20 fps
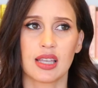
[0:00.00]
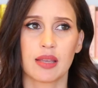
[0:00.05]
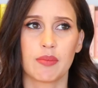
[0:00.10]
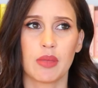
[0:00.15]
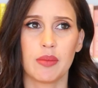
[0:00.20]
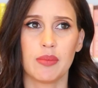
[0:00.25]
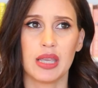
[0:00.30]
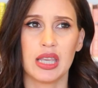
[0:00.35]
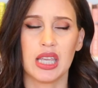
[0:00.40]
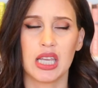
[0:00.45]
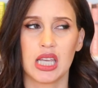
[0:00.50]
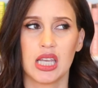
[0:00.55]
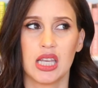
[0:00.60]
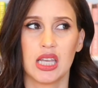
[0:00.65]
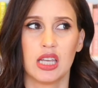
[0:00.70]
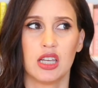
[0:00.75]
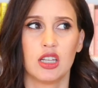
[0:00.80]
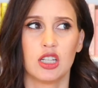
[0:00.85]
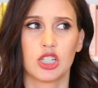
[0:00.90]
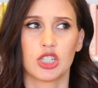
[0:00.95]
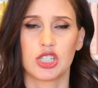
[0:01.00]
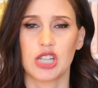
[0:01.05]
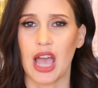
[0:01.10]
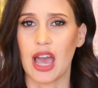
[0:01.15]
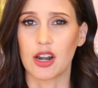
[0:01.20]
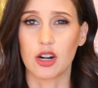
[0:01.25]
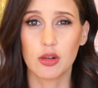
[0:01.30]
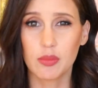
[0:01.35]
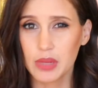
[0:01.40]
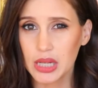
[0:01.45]
like maybe
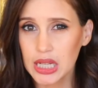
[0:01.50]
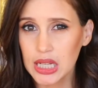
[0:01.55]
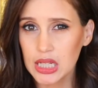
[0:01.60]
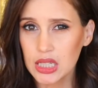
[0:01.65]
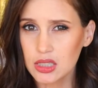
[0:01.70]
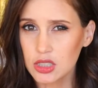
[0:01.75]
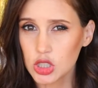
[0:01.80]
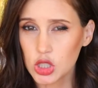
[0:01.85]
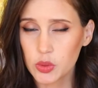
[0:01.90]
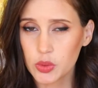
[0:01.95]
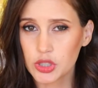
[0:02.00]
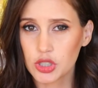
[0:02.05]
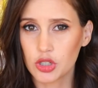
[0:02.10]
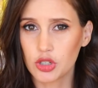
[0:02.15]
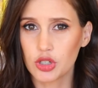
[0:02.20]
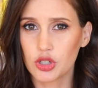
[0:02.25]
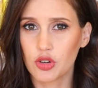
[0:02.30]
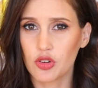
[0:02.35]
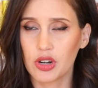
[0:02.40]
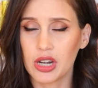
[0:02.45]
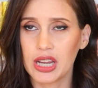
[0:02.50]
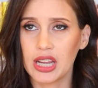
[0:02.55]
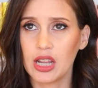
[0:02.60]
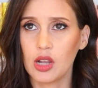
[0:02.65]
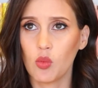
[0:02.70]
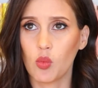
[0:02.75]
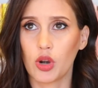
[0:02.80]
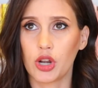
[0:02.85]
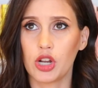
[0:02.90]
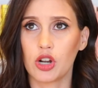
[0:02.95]
Shatter Me to a certain
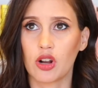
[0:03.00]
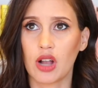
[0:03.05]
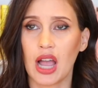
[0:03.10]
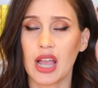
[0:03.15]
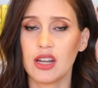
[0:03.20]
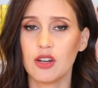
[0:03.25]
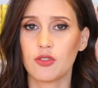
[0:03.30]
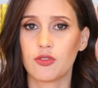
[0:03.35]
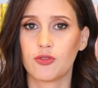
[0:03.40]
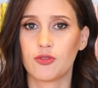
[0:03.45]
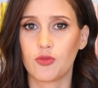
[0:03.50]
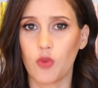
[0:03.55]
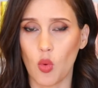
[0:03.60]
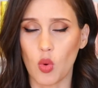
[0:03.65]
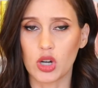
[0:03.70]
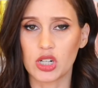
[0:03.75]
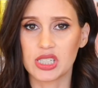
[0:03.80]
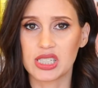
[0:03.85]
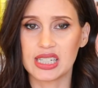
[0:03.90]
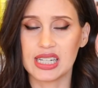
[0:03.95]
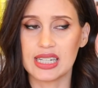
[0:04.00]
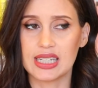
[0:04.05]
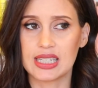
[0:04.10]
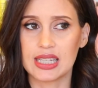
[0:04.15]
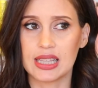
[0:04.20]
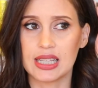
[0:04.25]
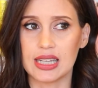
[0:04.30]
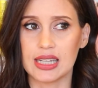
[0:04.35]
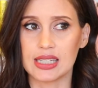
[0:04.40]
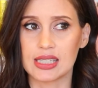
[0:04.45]
degree, where you're kind of forced
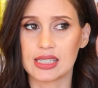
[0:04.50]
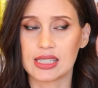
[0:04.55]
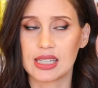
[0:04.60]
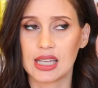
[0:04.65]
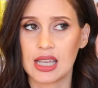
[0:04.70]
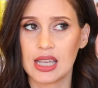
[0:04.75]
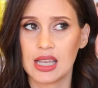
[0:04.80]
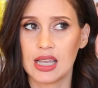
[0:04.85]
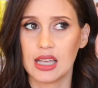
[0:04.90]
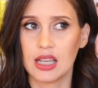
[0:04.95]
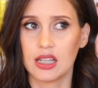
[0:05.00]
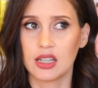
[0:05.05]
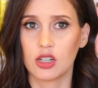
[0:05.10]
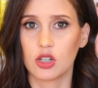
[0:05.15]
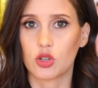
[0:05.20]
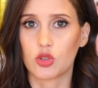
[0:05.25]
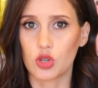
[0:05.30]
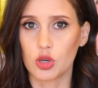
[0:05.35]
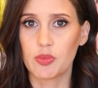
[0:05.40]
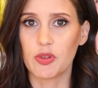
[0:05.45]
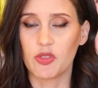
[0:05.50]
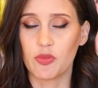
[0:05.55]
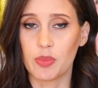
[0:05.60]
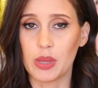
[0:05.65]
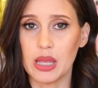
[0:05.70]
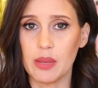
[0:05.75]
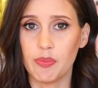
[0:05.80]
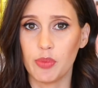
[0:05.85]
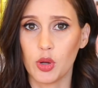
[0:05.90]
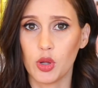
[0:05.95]
into this group of
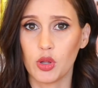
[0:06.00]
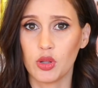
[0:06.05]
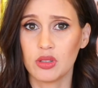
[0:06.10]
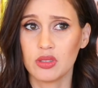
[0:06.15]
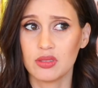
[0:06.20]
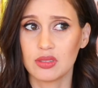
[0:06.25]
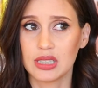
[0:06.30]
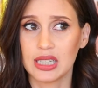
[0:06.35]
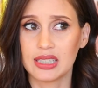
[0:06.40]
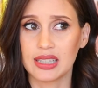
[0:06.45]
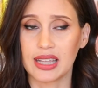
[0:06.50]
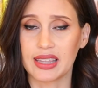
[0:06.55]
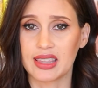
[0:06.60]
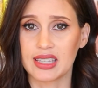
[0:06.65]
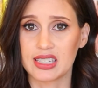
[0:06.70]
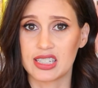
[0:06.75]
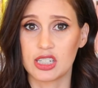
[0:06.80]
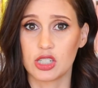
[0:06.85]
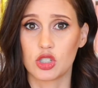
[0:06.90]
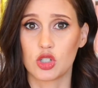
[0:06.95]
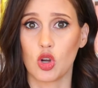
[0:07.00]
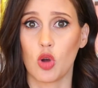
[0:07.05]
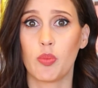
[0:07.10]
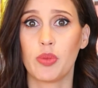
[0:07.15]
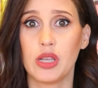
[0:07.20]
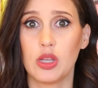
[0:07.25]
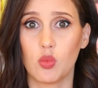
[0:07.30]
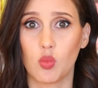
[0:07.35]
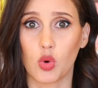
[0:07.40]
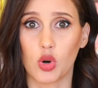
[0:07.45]
people in like this
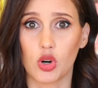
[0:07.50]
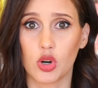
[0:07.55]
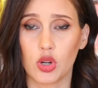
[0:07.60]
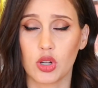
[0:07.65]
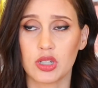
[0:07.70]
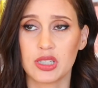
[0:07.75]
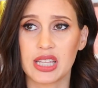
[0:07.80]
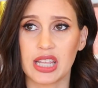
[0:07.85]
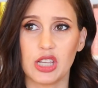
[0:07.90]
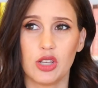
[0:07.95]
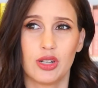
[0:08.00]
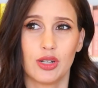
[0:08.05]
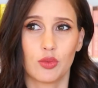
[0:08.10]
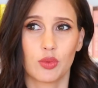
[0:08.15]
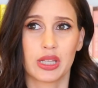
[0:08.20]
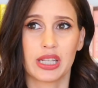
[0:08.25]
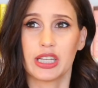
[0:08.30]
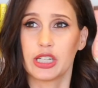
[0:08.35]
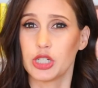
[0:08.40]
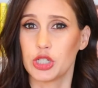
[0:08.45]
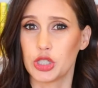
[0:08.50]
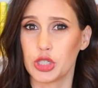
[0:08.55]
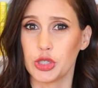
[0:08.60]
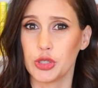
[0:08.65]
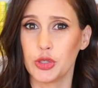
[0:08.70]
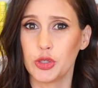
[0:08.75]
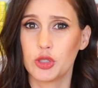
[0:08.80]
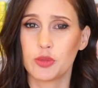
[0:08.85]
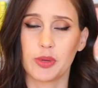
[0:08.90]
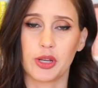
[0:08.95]
dystopian world that you didn't really get to
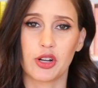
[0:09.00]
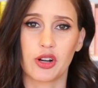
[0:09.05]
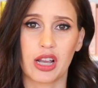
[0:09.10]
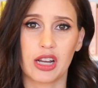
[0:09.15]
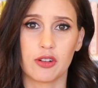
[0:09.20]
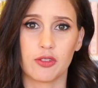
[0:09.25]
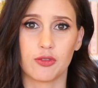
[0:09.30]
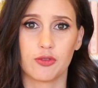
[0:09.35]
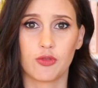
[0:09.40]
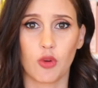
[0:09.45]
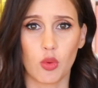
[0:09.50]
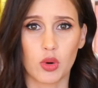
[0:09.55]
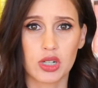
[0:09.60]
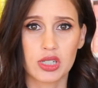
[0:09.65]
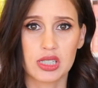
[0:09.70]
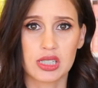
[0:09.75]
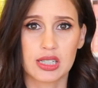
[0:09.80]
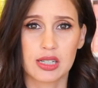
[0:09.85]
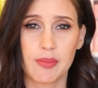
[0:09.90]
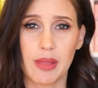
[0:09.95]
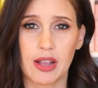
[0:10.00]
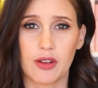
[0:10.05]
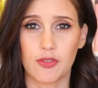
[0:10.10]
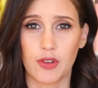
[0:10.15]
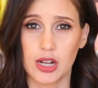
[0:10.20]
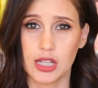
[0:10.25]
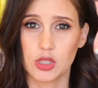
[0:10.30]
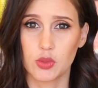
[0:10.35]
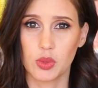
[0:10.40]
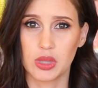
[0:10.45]
choose, but you're kind of forced to make
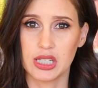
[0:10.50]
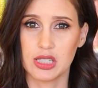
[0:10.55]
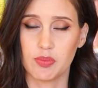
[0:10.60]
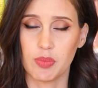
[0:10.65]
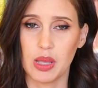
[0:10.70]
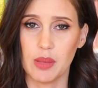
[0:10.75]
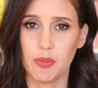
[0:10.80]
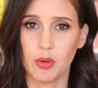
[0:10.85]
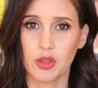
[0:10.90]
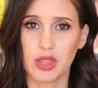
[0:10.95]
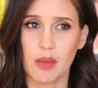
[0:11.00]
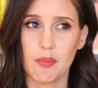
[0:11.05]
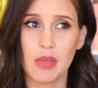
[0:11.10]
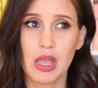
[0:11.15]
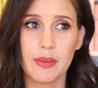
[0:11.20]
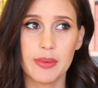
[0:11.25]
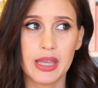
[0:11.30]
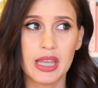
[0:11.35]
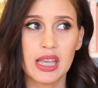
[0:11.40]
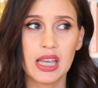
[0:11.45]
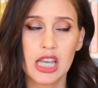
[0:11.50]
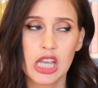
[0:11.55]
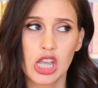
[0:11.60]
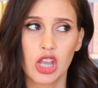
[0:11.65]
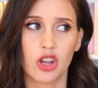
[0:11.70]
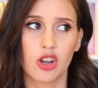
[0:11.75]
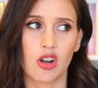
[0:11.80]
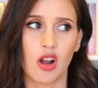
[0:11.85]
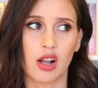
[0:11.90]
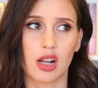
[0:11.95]
friends with these people that maybe
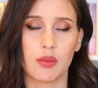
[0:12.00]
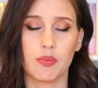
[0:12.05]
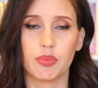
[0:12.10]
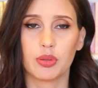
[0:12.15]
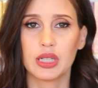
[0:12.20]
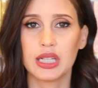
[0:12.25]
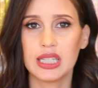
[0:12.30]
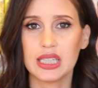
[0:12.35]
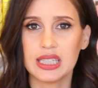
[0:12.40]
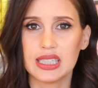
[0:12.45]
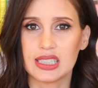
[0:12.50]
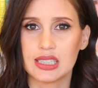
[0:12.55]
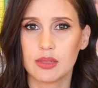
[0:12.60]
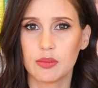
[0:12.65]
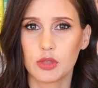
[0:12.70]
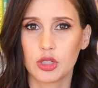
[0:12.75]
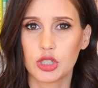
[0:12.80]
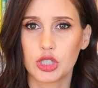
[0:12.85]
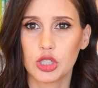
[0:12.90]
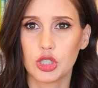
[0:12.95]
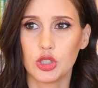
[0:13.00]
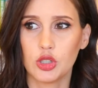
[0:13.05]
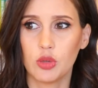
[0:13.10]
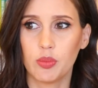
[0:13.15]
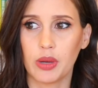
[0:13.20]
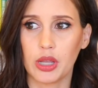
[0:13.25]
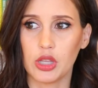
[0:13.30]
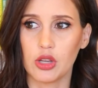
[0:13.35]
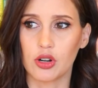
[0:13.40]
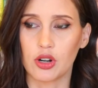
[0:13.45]
you're not completely similar to,
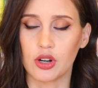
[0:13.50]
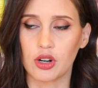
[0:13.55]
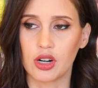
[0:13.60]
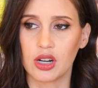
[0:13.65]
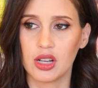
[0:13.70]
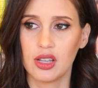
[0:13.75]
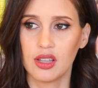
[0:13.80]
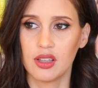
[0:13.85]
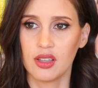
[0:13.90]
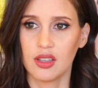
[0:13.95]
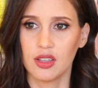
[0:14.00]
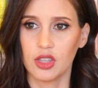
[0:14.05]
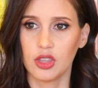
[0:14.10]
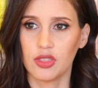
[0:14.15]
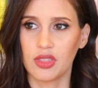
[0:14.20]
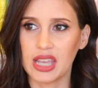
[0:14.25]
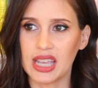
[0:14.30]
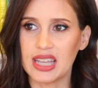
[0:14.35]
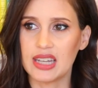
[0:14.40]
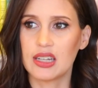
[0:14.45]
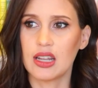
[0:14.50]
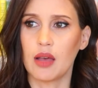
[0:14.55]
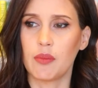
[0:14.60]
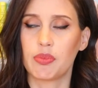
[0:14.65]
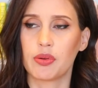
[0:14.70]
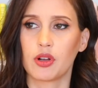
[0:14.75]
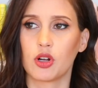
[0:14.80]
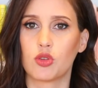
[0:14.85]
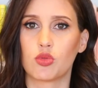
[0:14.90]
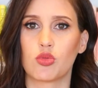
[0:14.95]
but you're they end
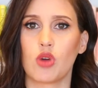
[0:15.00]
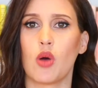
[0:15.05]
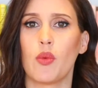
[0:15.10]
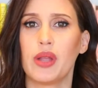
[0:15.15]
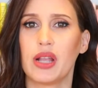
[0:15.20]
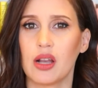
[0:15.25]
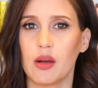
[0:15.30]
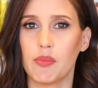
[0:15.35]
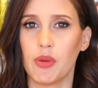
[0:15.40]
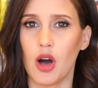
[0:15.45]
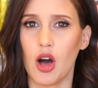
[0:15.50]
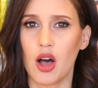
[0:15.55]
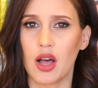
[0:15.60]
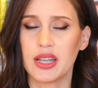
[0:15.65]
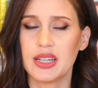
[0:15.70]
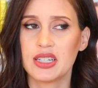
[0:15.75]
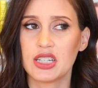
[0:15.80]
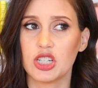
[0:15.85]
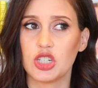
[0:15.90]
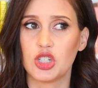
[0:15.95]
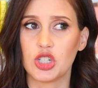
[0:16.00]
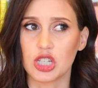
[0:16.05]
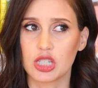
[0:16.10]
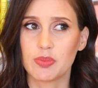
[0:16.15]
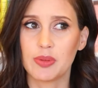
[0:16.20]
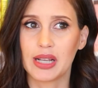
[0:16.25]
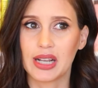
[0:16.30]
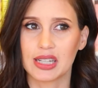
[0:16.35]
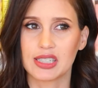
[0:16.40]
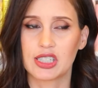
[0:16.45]
up growing a bond
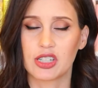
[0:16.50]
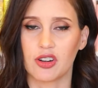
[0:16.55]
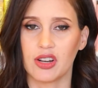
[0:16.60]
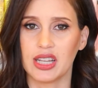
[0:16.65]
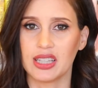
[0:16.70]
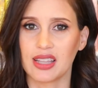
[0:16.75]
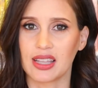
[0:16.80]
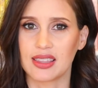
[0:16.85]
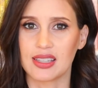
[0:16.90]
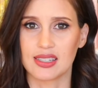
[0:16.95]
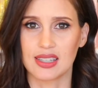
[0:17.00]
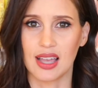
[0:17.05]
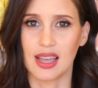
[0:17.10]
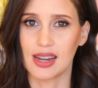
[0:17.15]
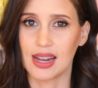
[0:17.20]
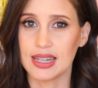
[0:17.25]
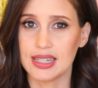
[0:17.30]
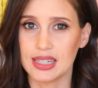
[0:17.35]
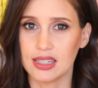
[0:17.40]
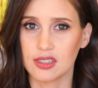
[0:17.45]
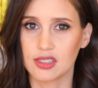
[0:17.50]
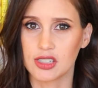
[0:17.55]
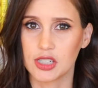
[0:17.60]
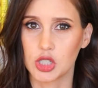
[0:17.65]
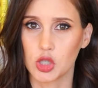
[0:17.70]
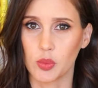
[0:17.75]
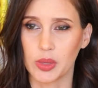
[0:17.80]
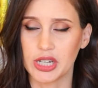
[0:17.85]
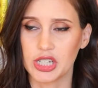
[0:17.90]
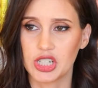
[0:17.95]
just because they're in like this unideal
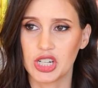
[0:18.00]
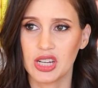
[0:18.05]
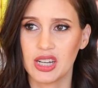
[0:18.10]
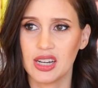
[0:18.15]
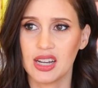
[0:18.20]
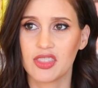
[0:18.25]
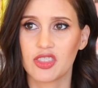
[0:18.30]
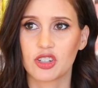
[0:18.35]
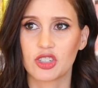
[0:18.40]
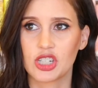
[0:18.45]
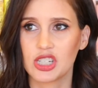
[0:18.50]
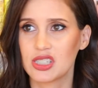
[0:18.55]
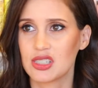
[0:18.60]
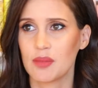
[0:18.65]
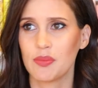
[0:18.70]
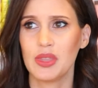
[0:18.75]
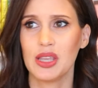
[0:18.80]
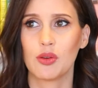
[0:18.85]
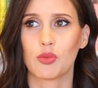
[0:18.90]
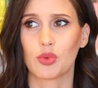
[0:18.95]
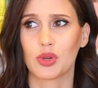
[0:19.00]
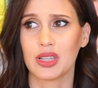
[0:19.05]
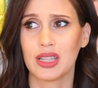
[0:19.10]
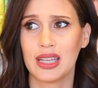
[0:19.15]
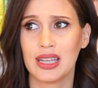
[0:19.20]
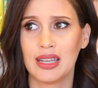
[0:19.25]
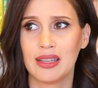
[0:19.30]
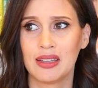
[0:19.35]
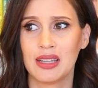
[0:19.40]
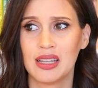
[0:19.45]
situation. There's just something
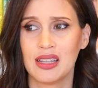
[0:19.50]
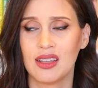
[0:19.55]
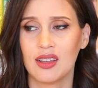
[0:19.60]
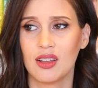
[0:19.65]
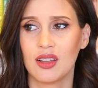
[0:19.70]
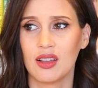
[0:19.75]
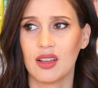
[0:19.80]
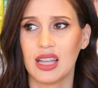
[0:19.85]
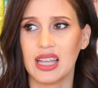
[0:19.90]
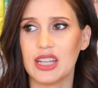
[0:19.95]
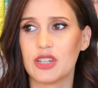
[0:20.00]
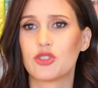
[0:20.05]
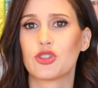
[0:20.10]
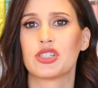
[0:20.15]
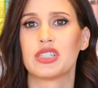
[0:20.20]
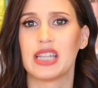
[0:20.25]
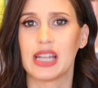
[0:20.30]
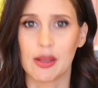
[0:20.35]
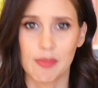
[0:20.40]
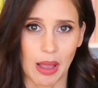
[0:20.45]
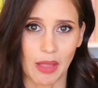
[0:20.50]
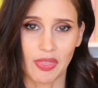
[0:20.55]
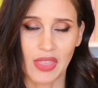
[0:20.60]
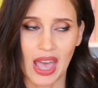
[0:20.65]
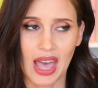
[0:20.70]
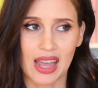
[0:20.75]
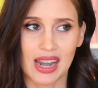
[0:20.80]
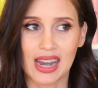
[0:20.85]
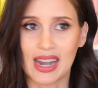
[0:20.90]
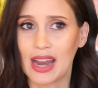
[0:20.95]
really interesting about
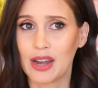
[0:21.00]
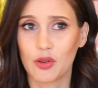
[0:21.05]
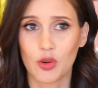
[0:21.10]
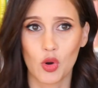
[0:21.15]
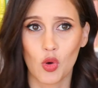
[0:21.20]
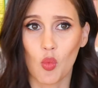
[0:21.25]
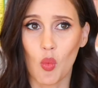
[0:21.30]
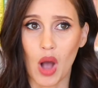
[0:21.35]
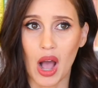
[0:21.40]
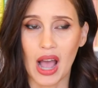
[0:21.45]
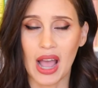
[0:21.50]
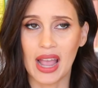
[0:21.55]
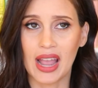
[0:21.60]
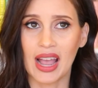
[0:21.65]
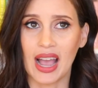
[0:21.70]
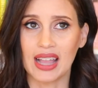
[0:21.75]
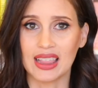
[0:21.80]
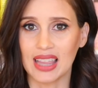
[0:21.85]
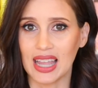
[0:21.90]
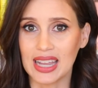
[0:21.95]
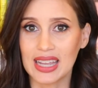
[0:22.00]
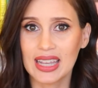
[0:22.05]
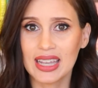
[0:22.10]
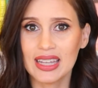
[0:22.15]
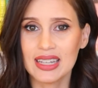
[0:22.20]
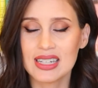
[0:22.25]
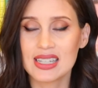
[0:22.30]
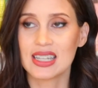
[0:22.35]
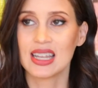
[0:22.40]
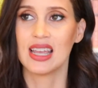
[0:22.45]
that, and I don't know why I like
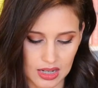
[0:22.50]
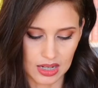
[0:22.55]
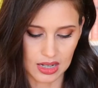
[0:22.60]
it.